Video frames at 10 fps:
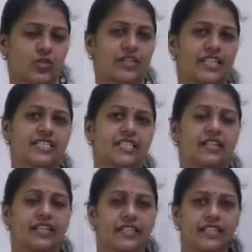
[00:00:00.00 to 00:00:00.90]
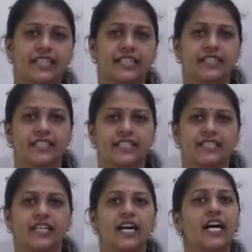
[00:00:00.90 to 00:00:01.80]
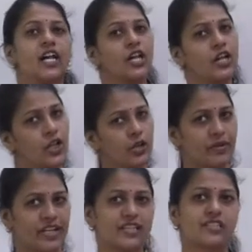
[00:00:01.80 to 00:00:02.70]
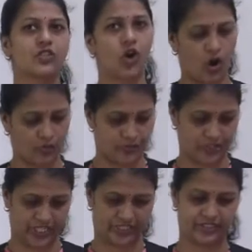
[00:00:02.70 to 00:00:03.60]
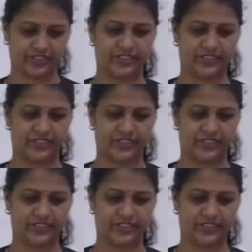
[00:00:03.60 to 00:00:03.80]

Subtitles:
So it is the luminous object.